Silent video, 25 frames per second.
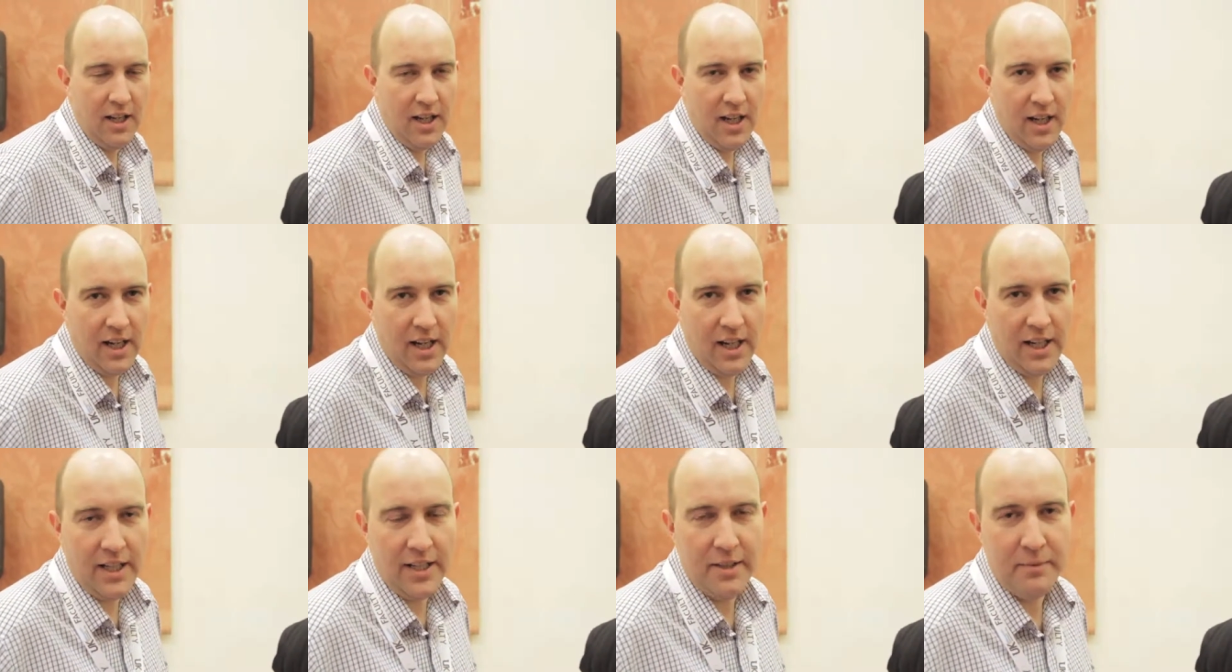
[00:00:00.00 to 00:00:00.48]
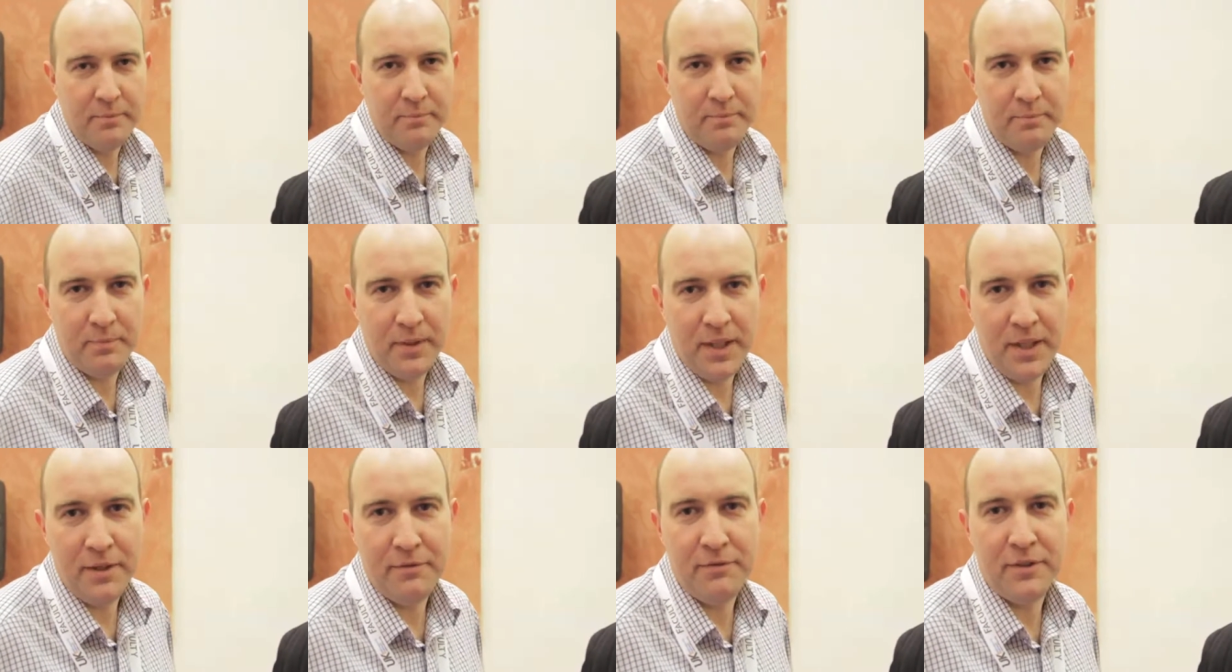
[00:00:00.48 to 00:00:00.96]
I am
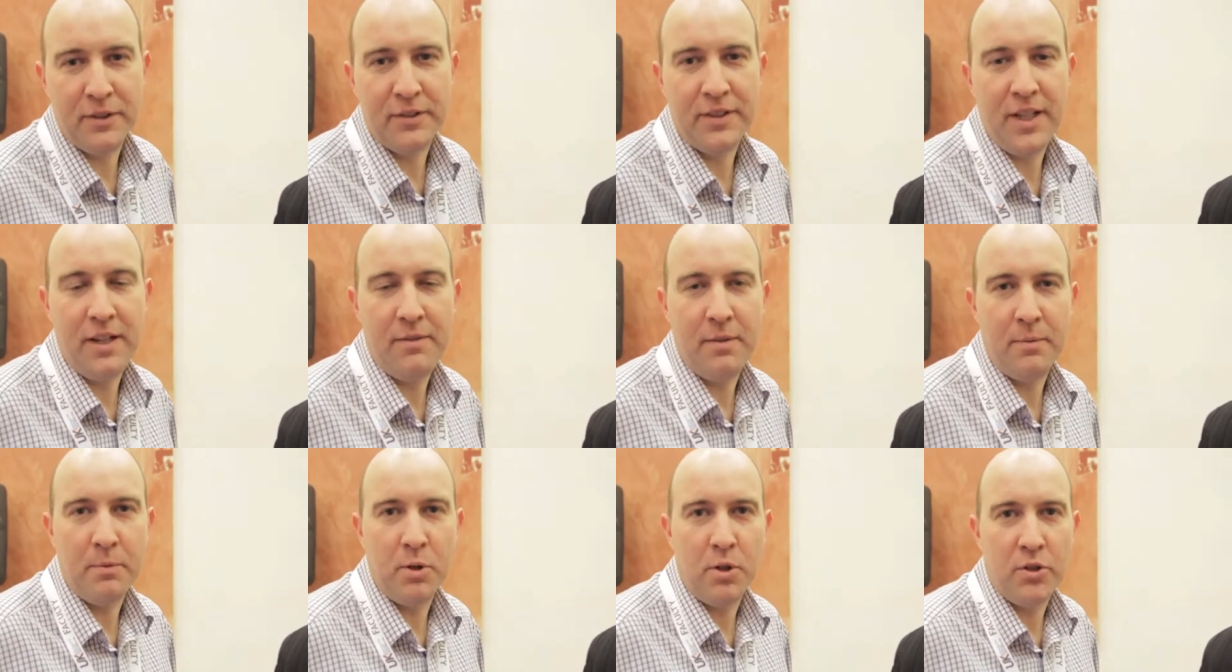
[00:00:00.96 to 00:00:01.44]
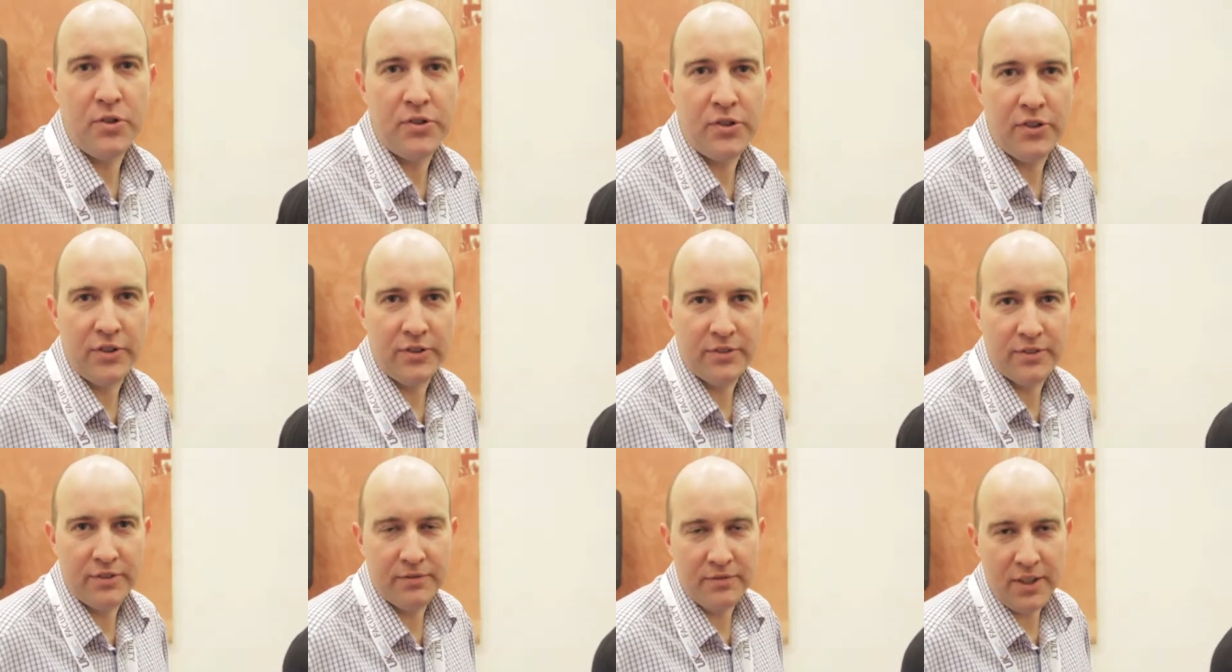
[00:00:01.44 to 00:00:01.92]
uh, Phil Davey, I'm
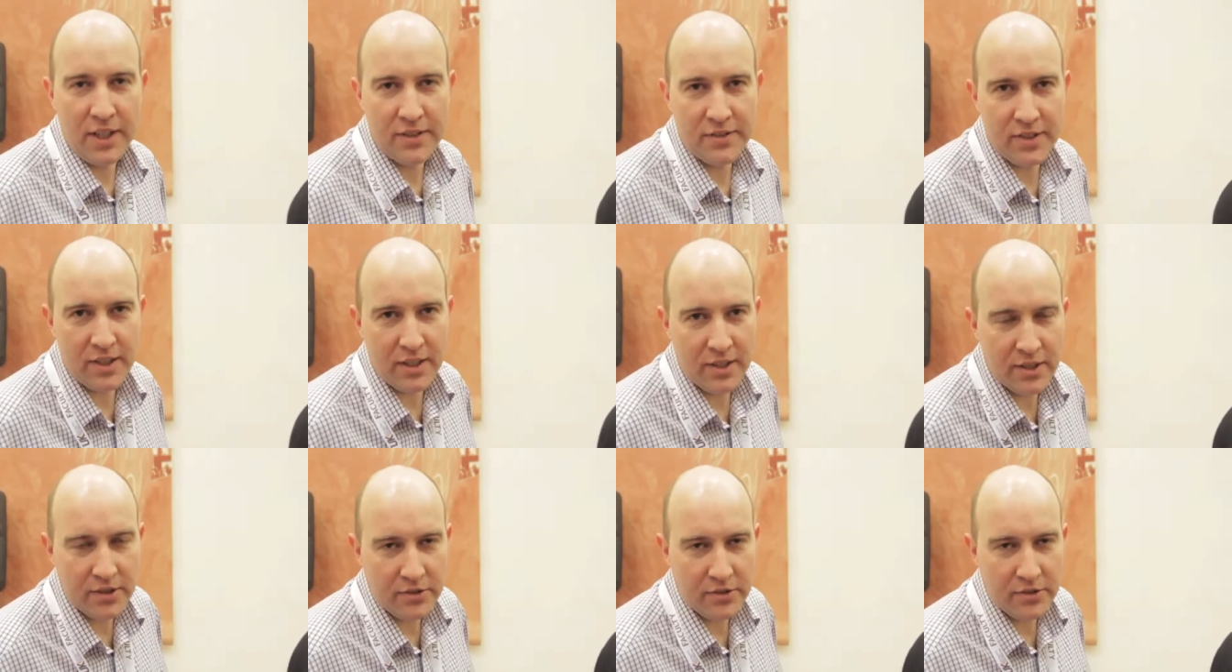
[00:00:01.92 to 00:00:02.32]
consultant vascular